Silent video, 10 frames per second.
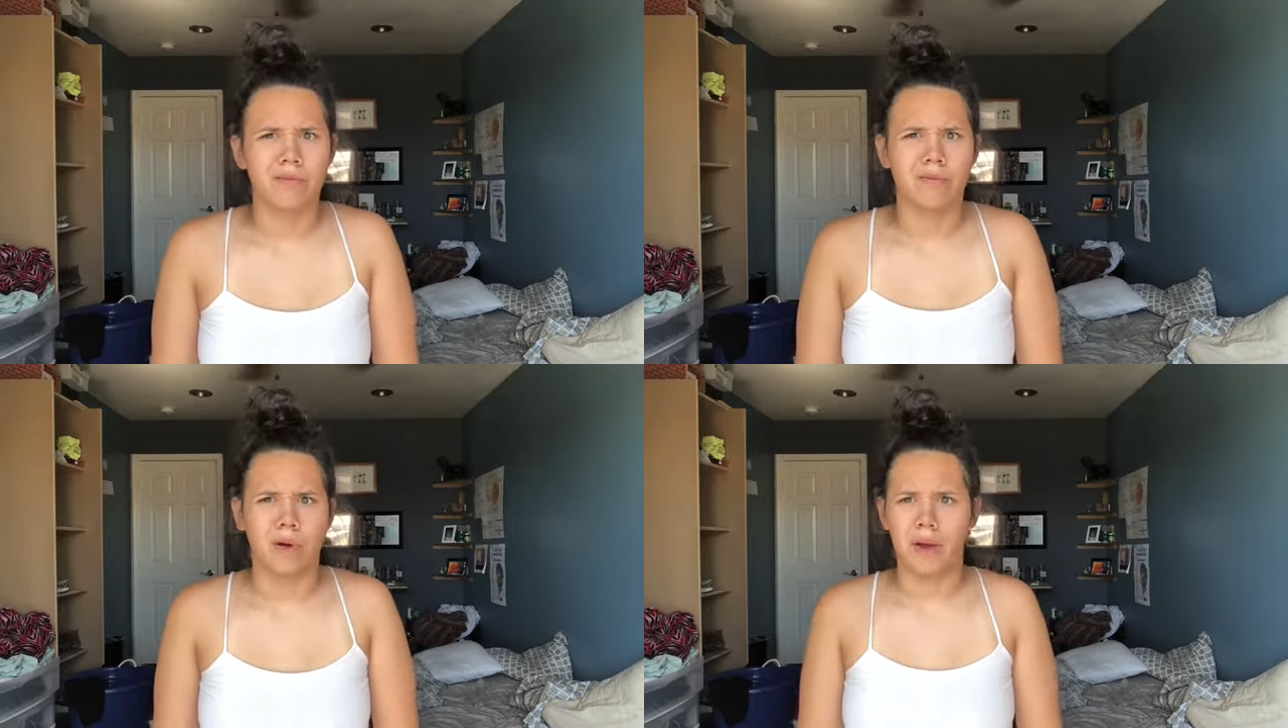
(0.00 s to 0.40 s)

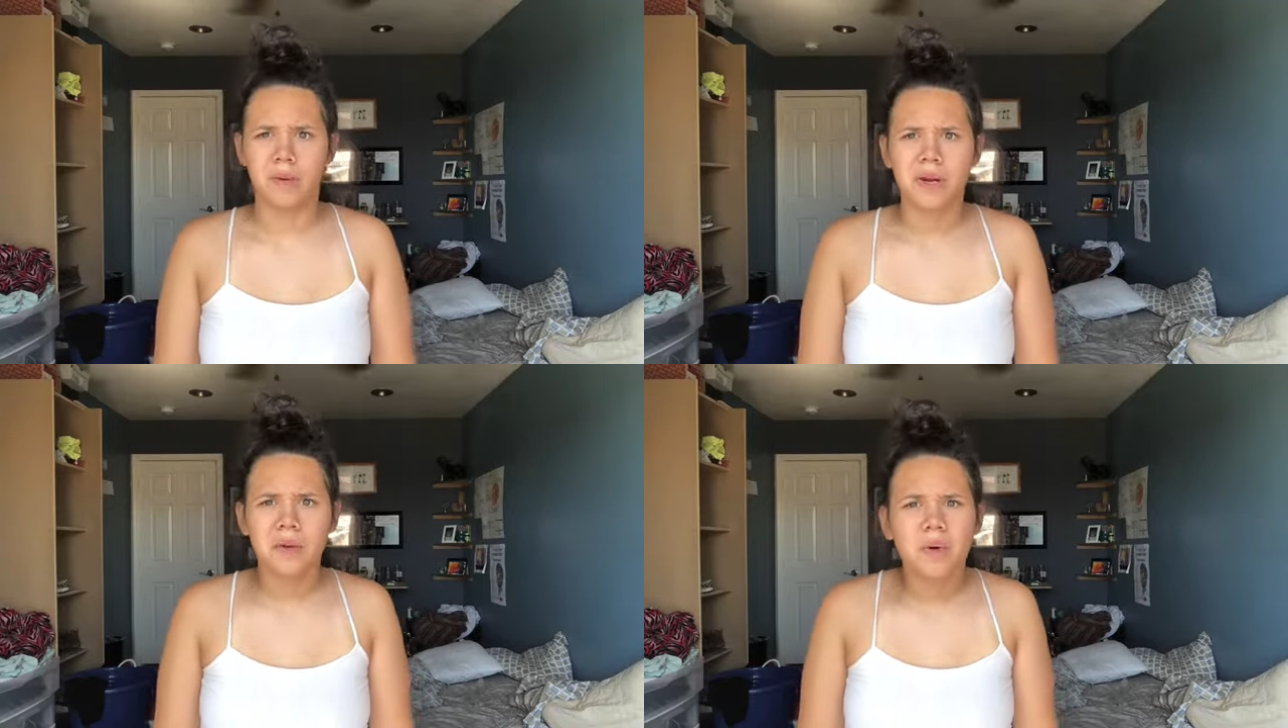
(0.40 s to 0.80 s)
Why
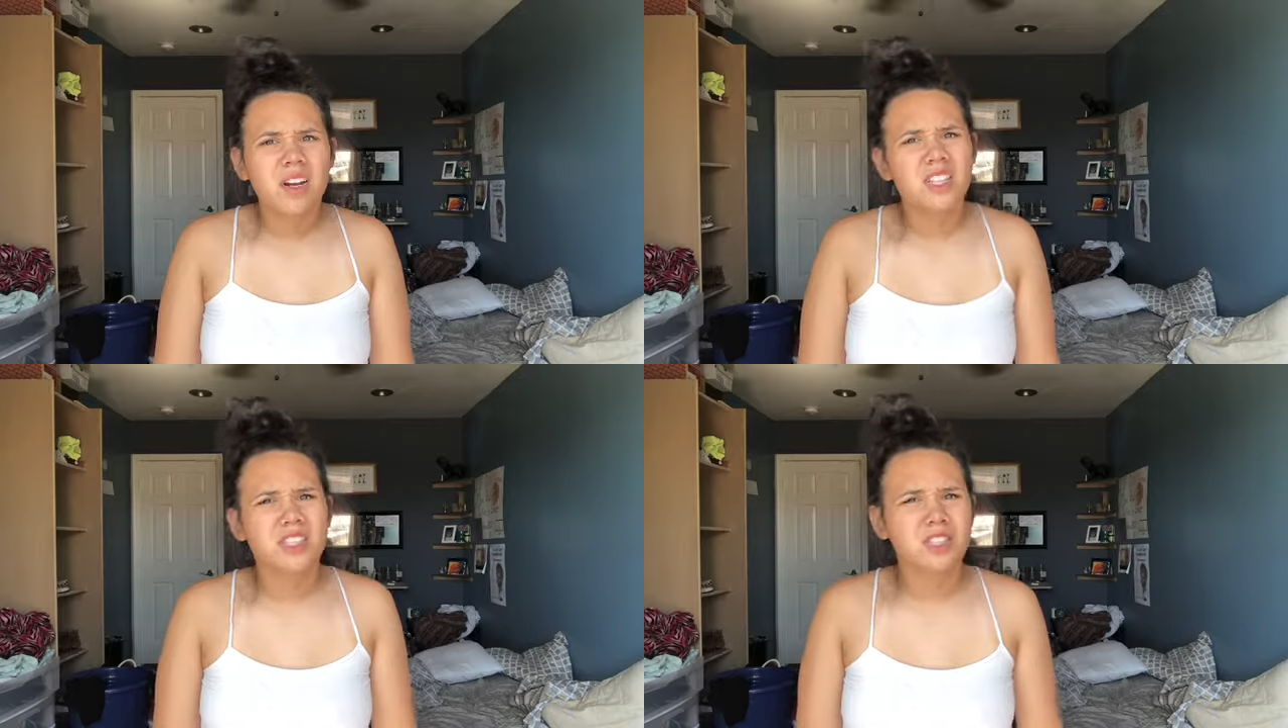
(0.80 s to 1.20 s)
would I want
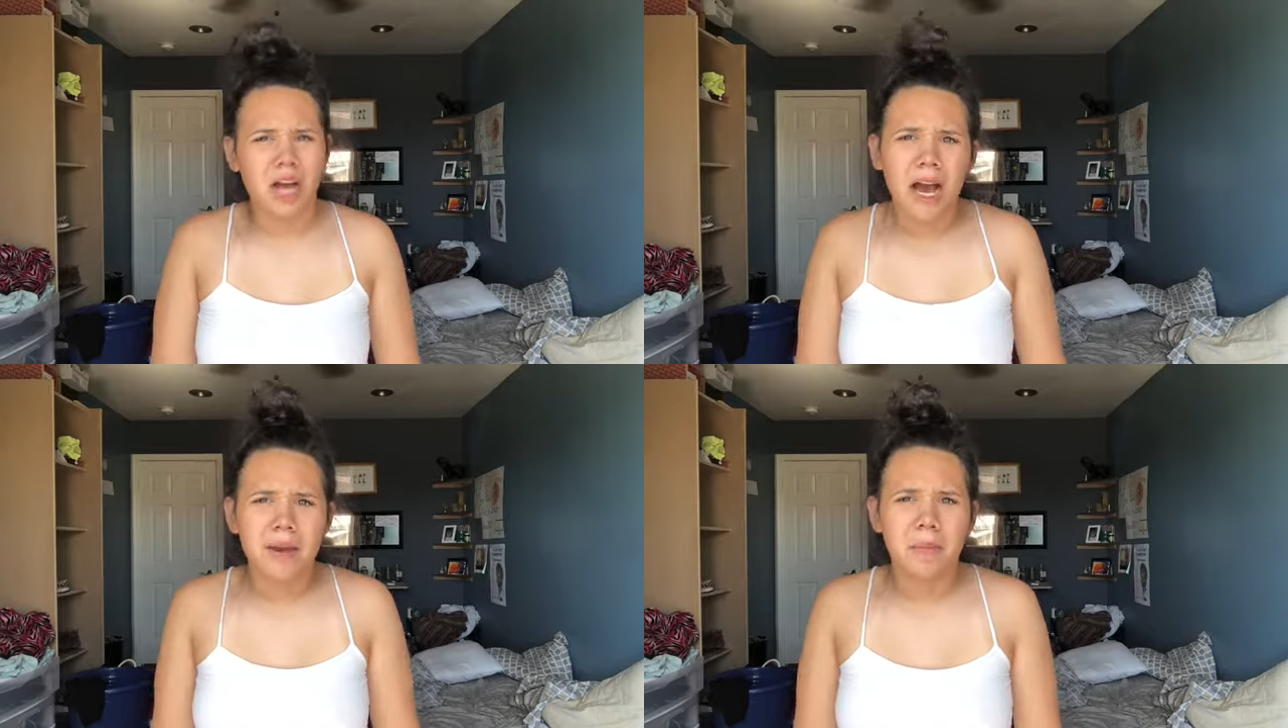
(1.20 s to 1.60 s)
a
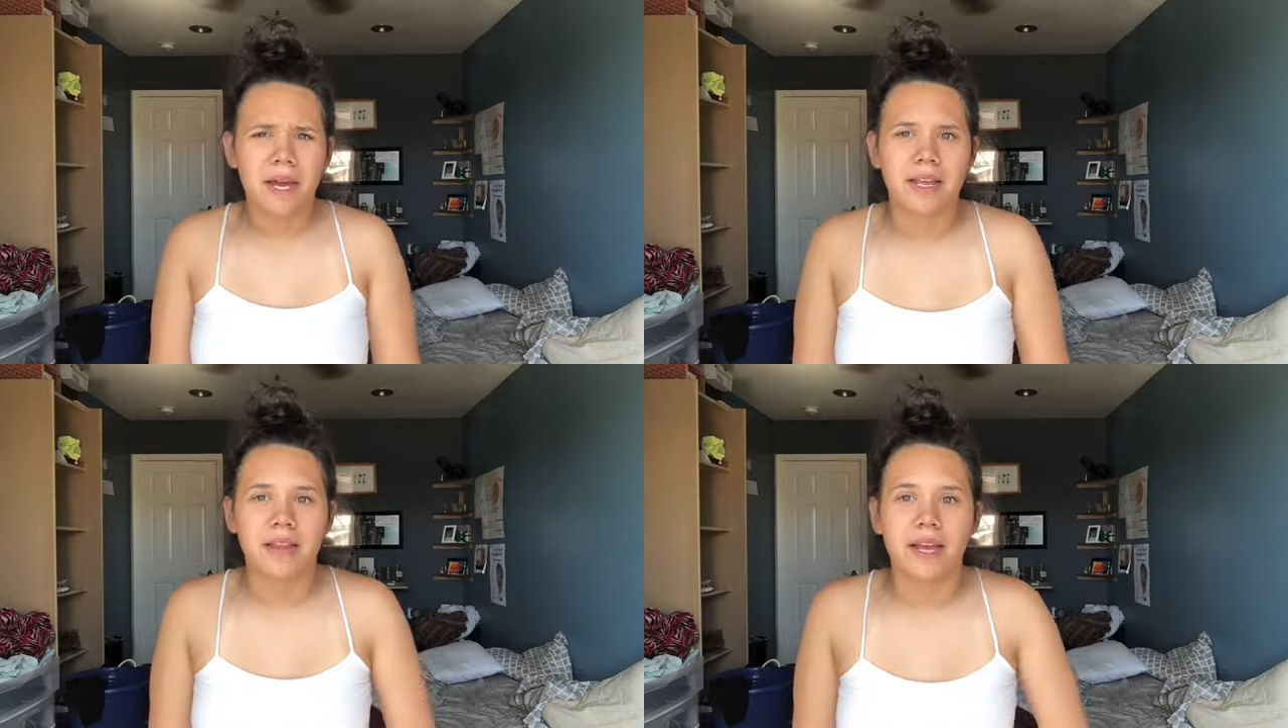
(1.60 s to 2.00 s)
shot in my
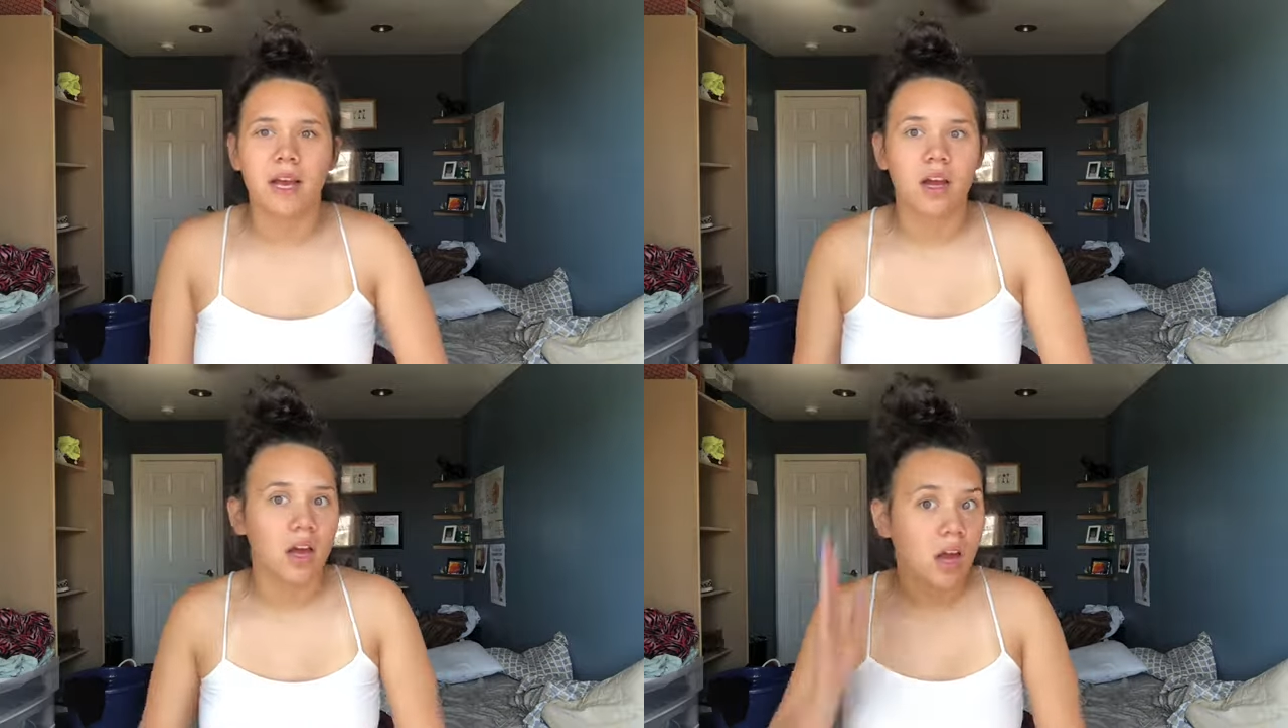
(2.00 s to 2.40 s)
head?
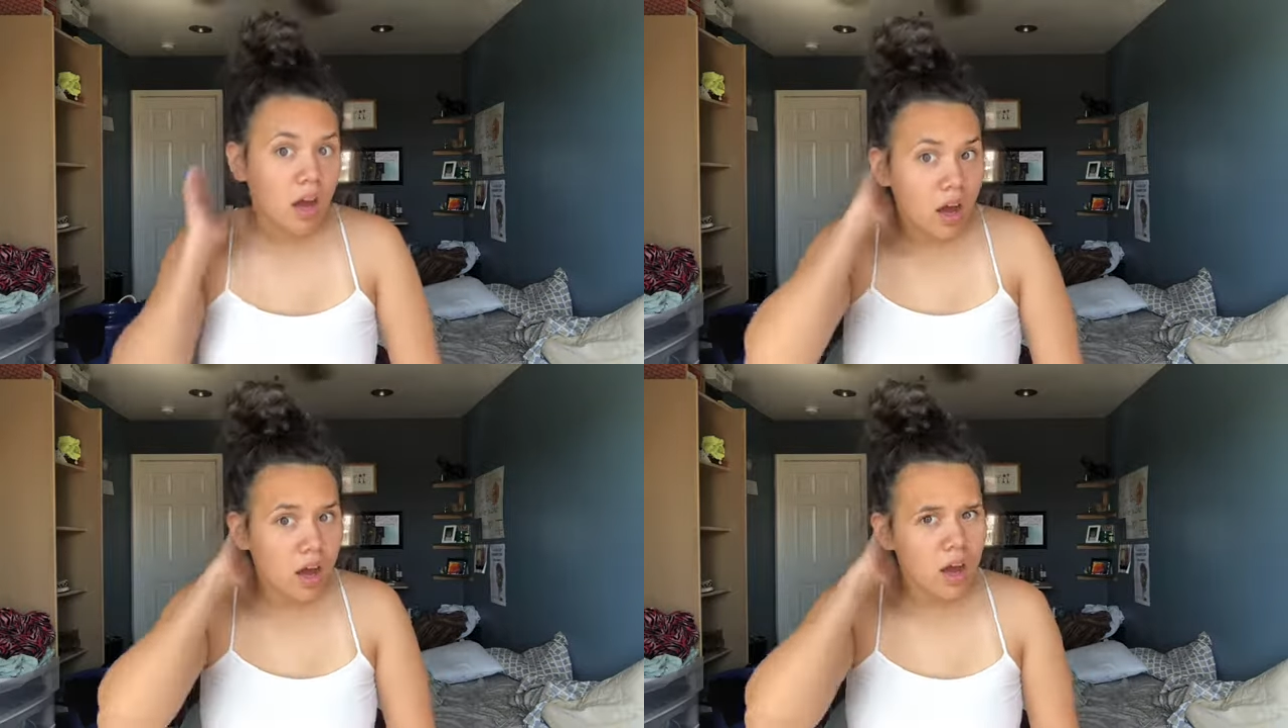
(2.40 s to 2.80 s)
Like,
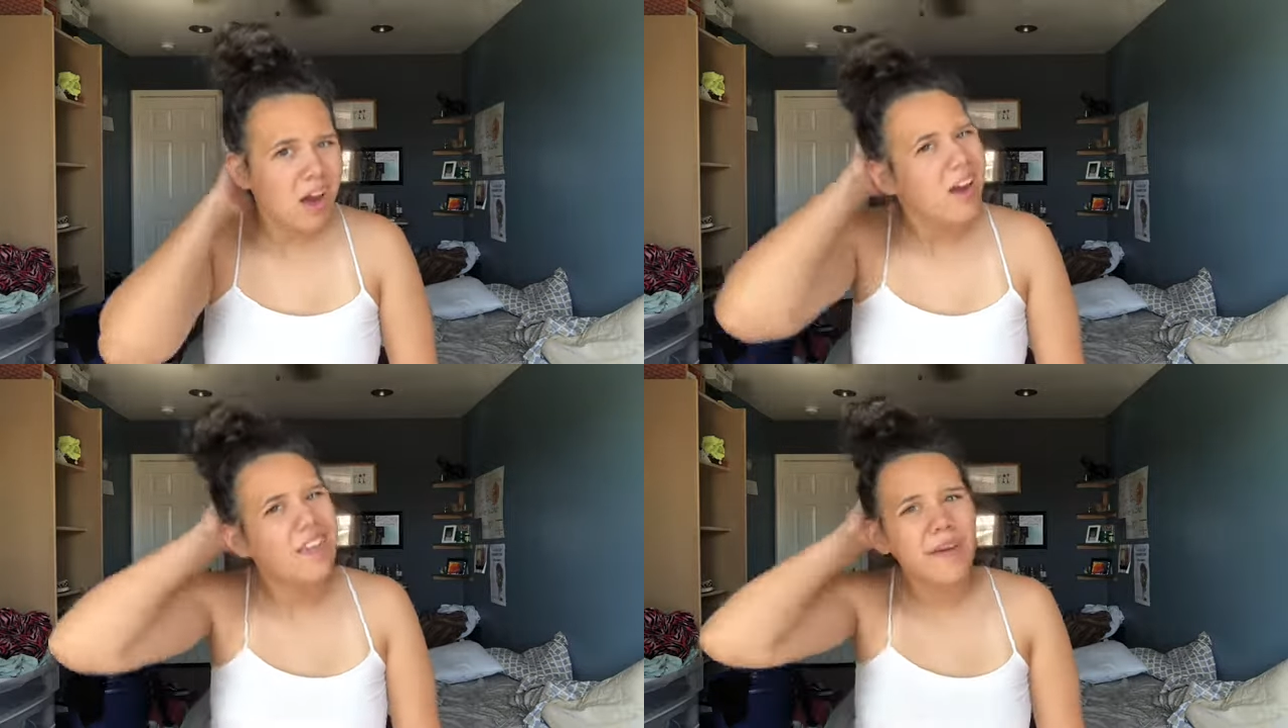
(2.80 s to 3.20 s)

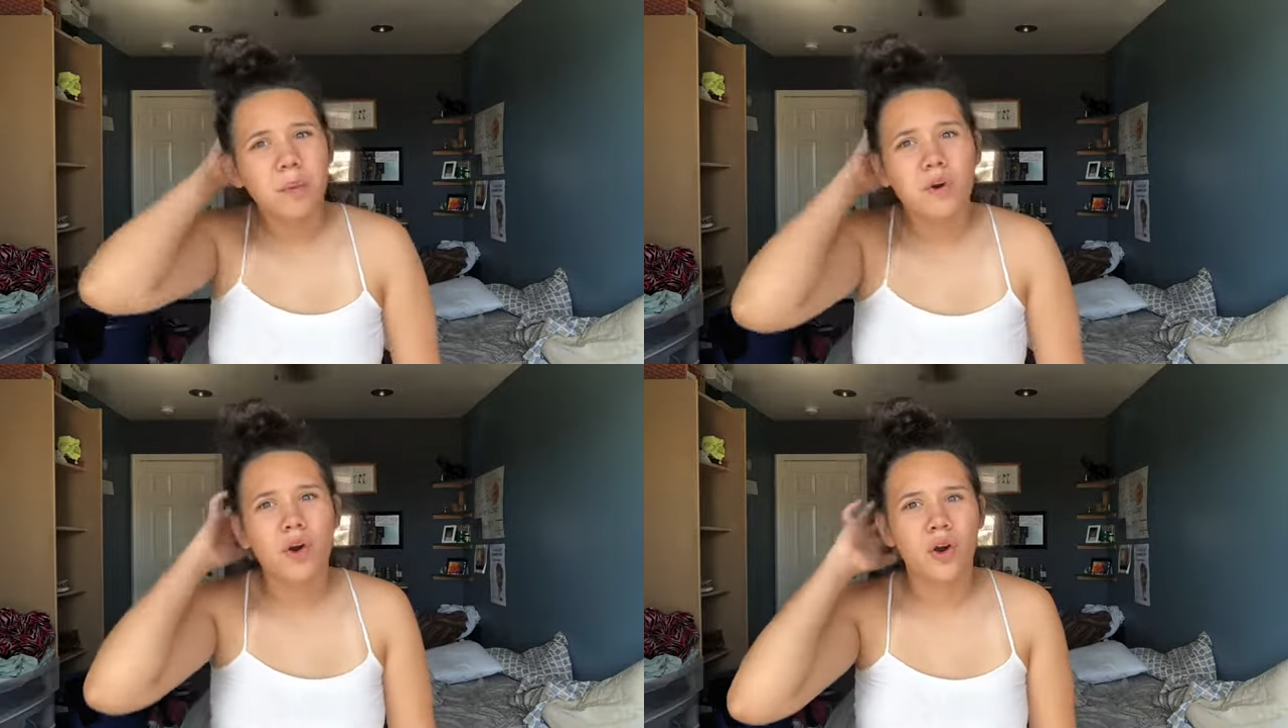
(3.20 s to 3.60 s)
that
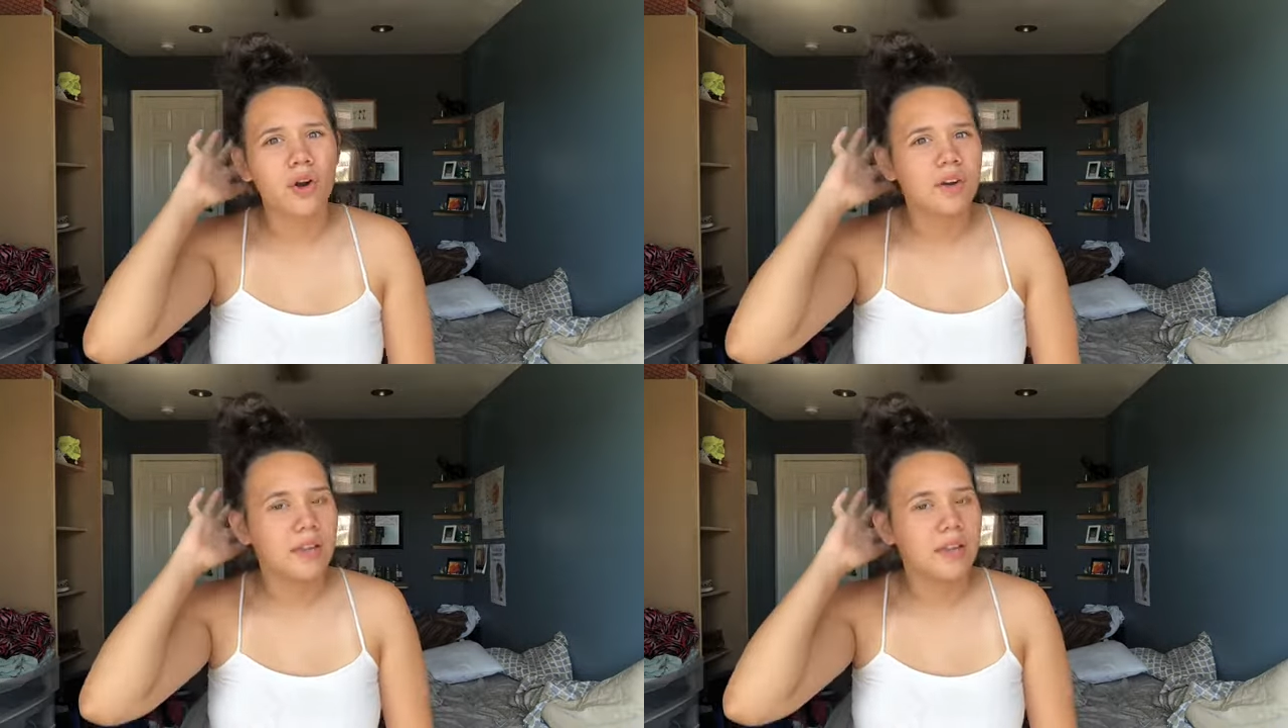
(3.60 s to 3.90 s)
would hurt.